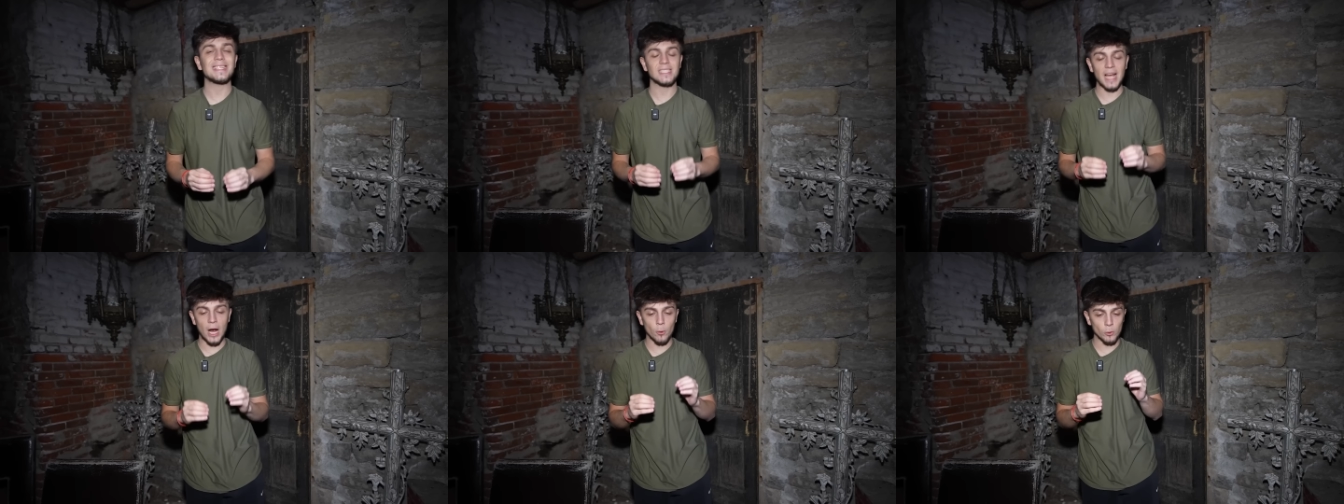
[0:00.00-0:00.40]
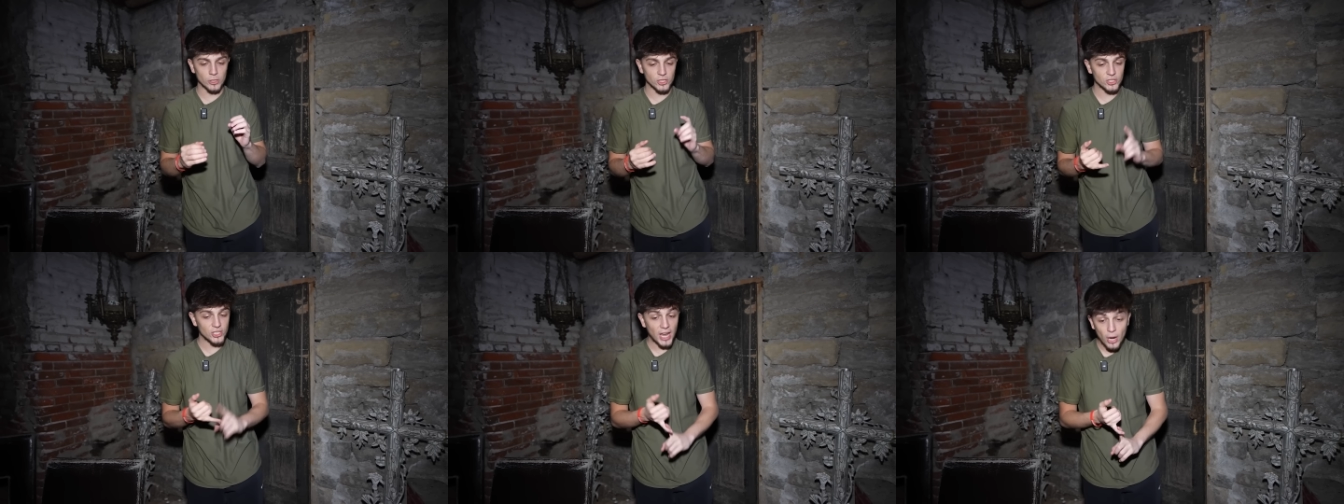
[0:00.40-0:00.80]
is our
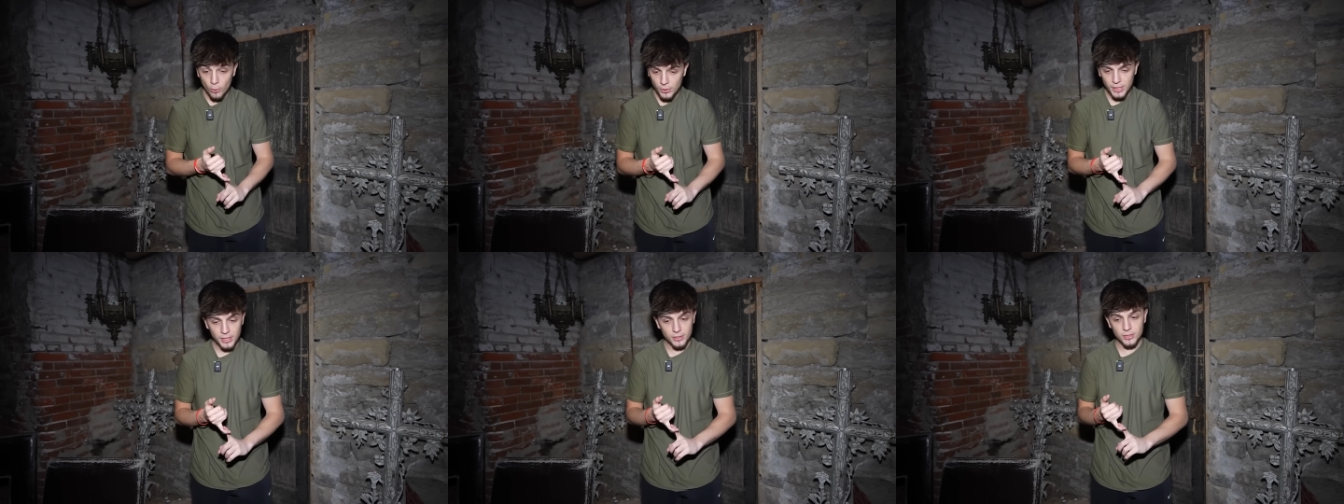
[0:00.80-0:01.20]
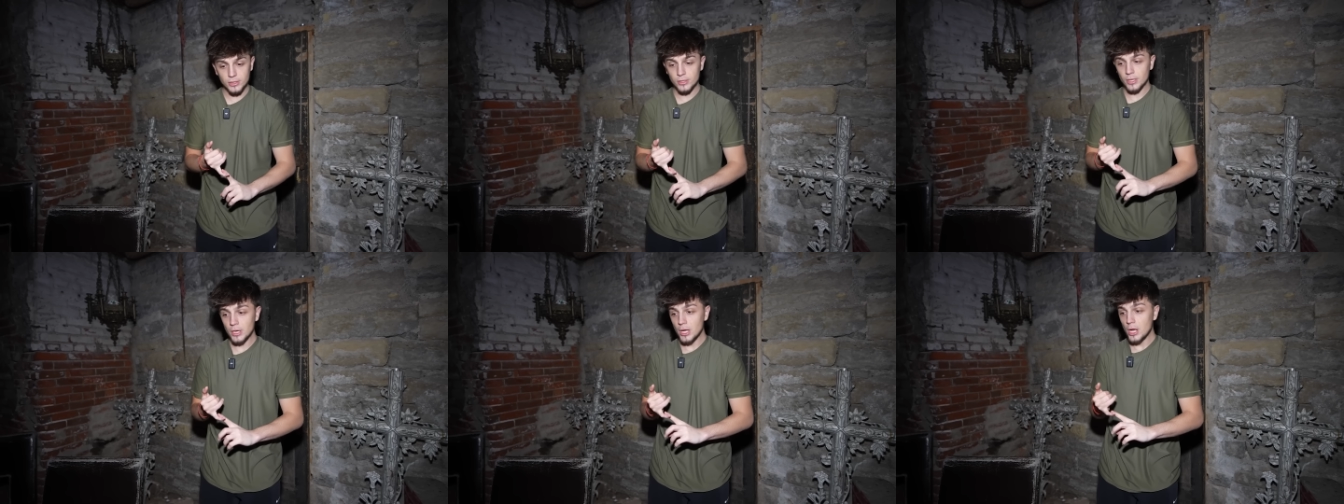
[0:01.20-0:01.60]

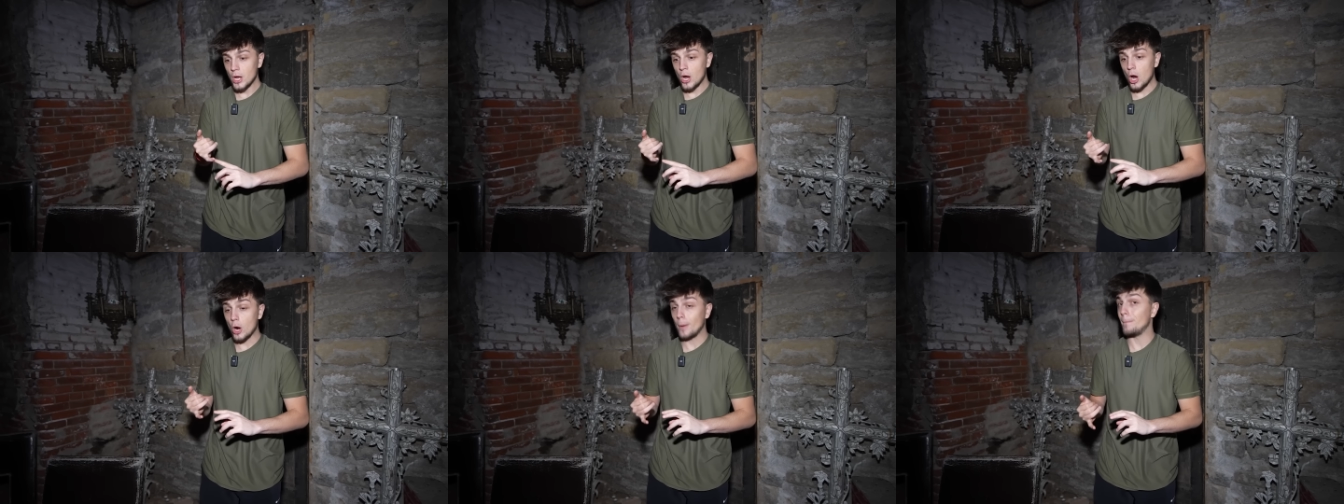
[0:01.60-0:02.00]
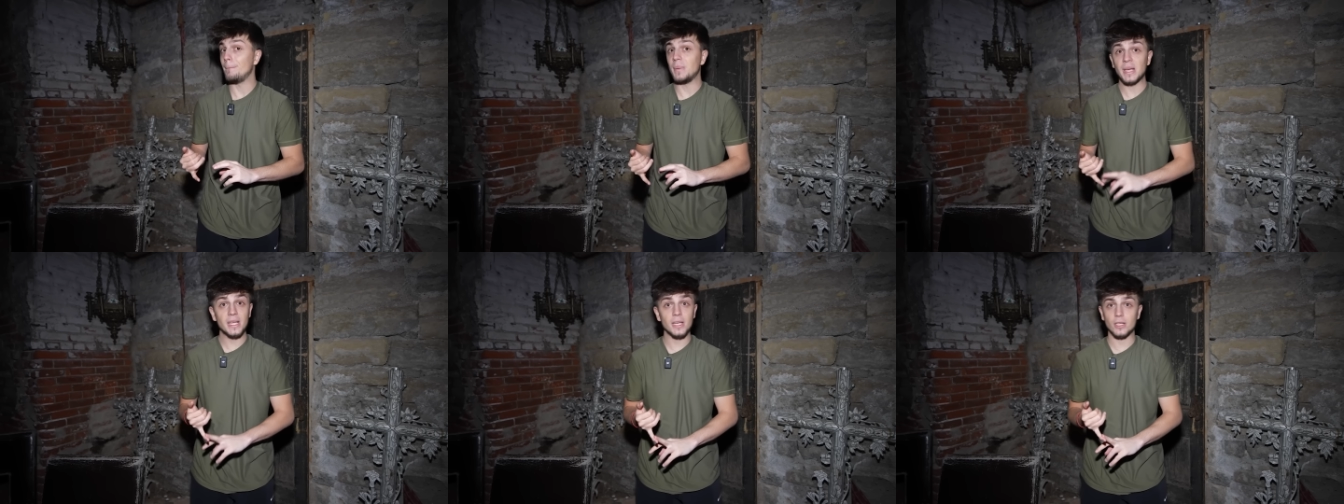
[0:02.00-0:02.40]
scariest, our
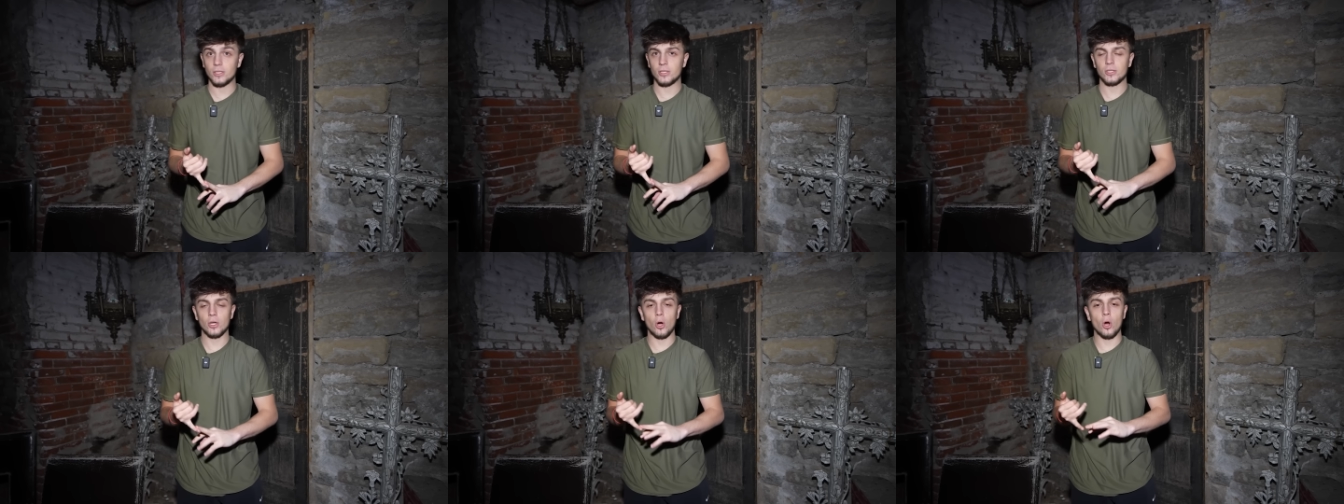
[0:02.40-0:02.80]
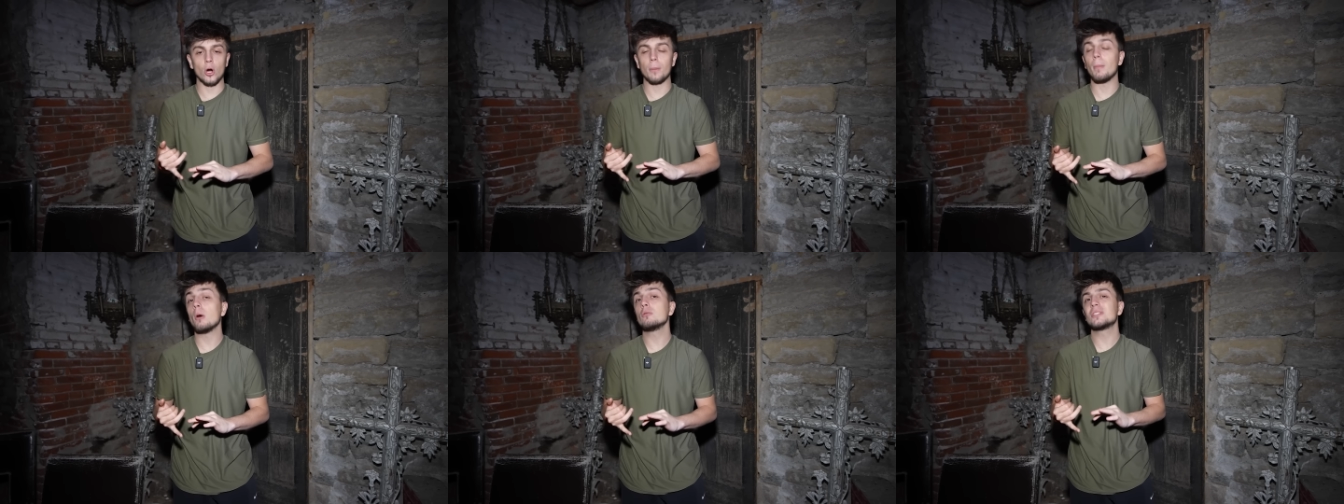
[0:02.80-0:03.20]
biggest,
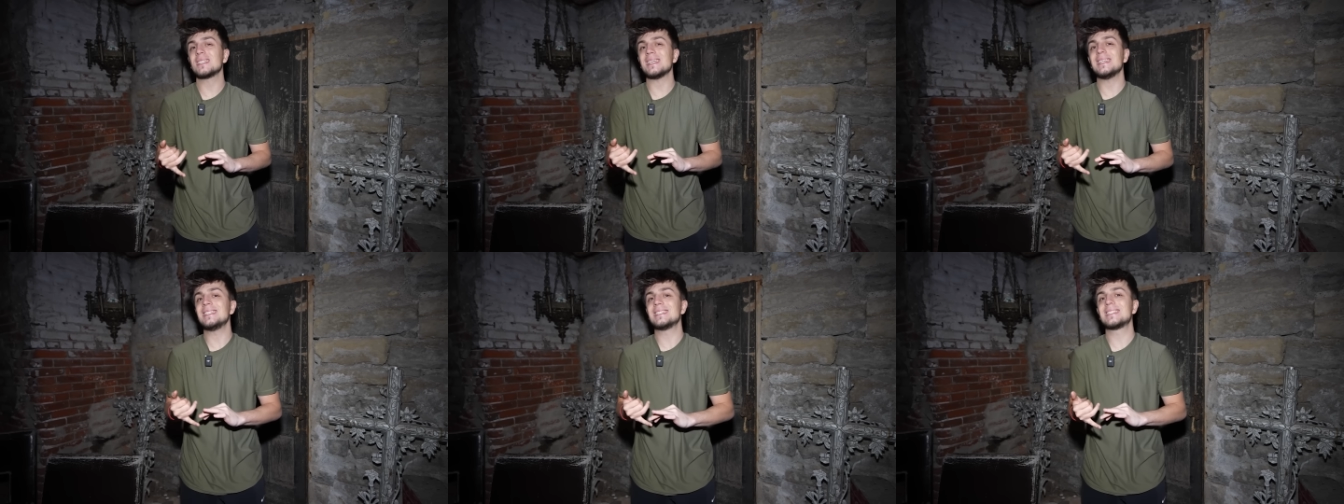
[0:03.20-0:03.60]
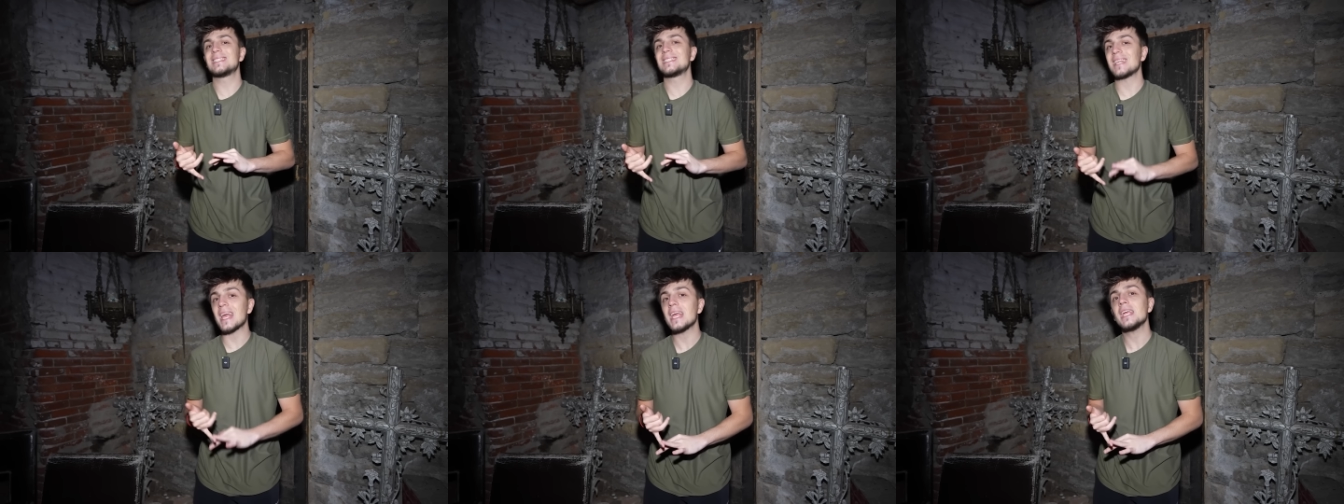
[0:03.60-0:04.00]
our most
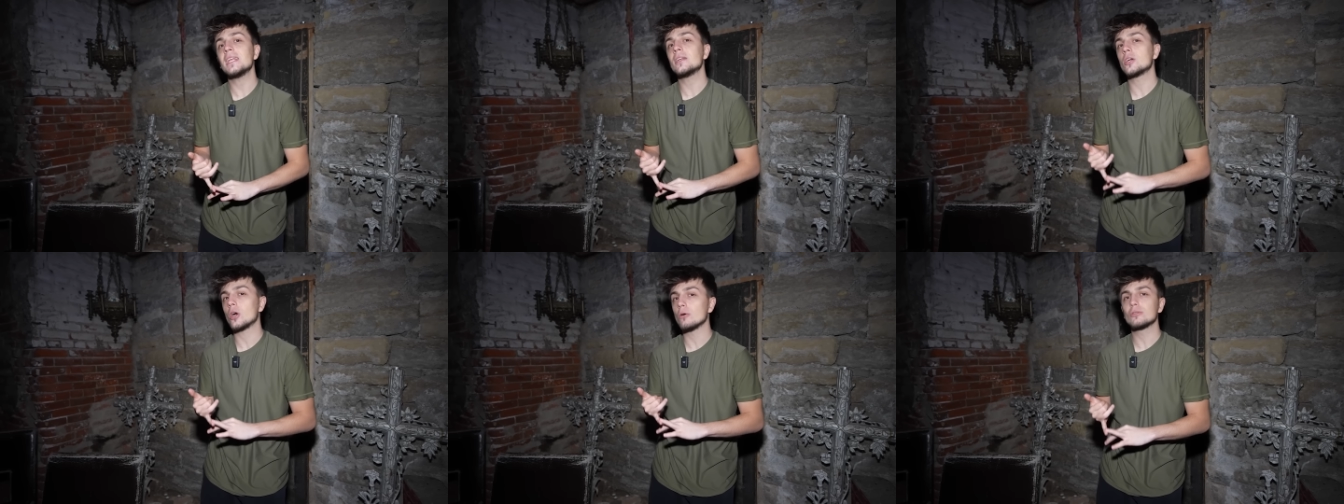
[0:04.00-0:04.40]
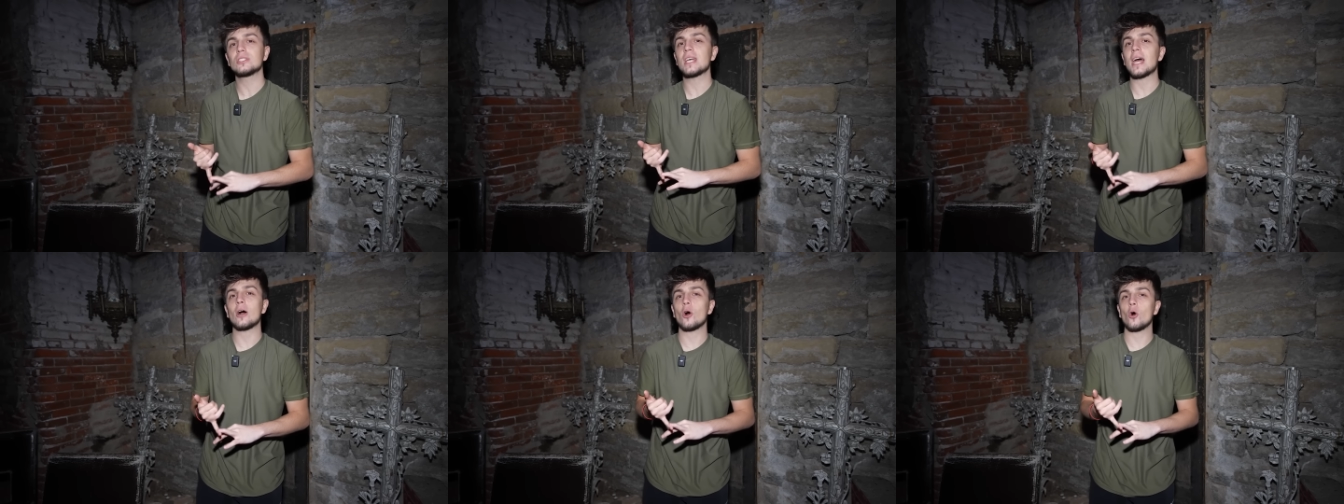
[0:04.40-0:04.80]
insane
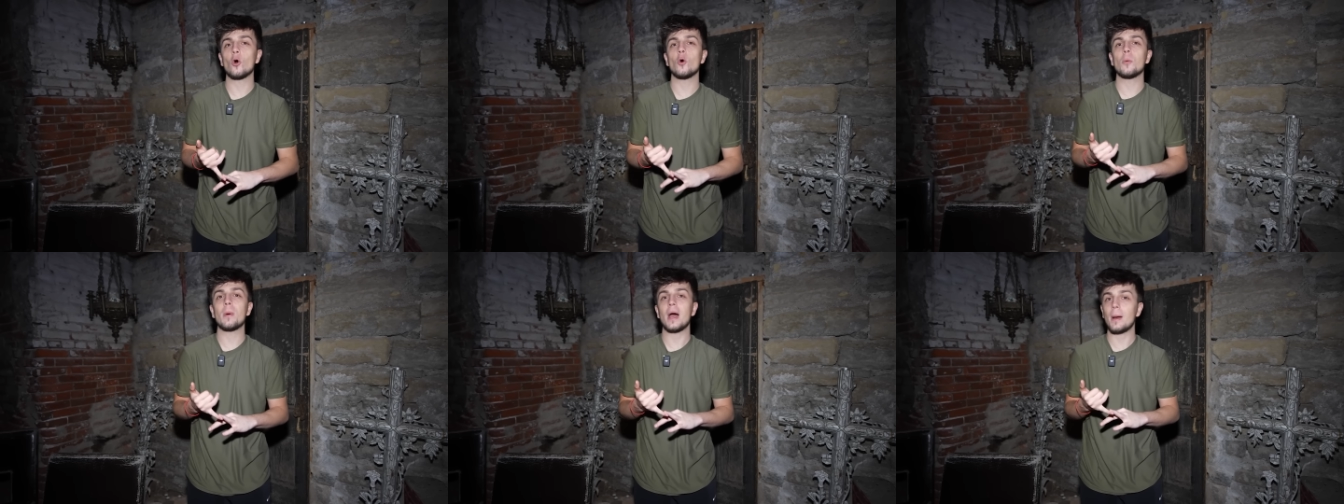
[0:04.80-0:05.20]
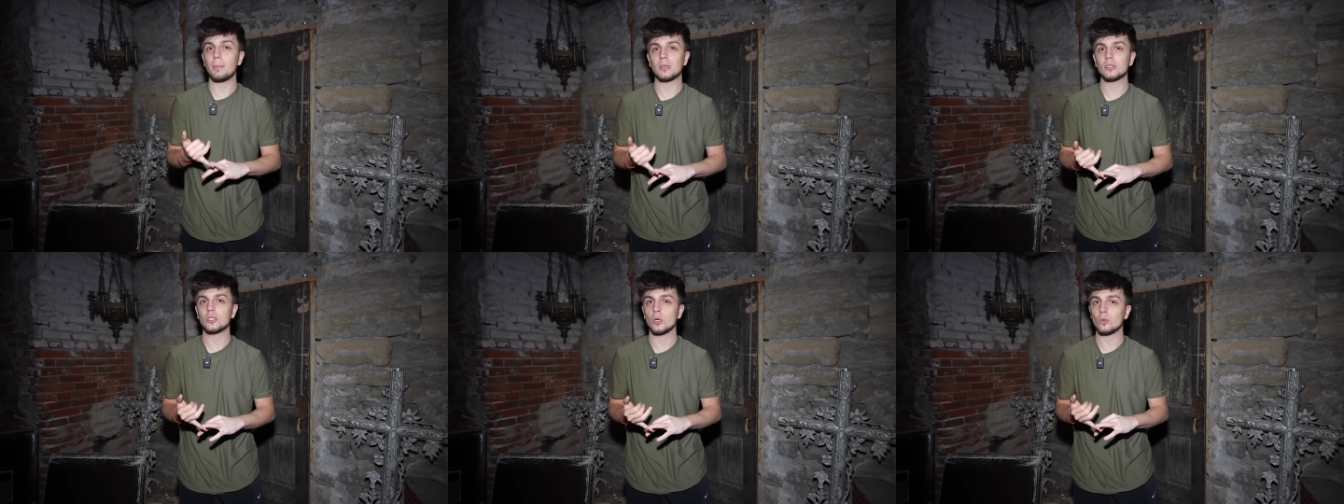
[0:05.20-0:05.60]
Ghosts at Home
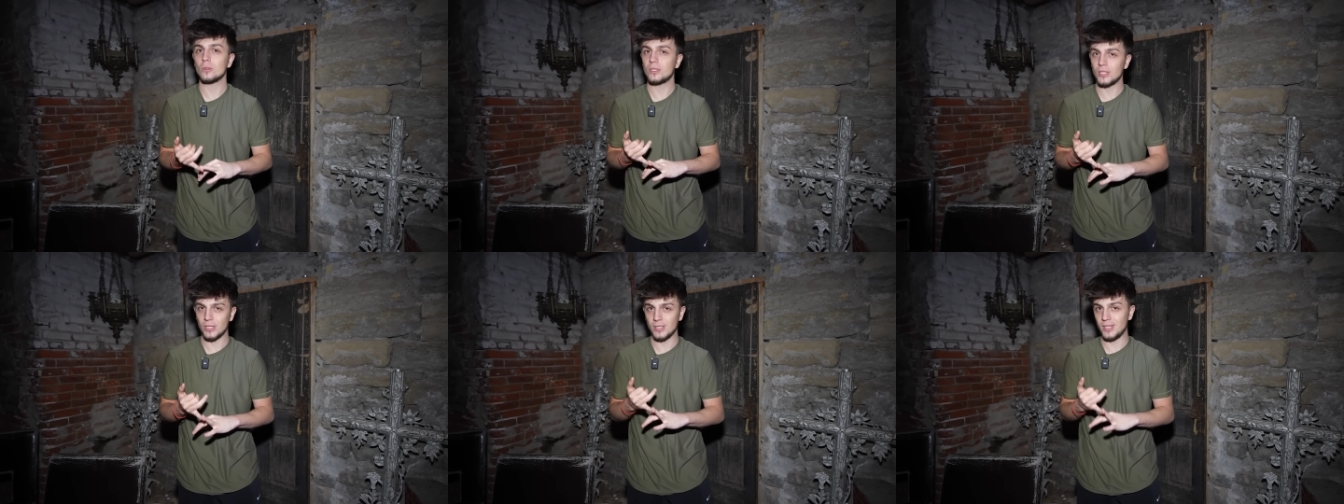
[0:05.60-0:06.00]
episode to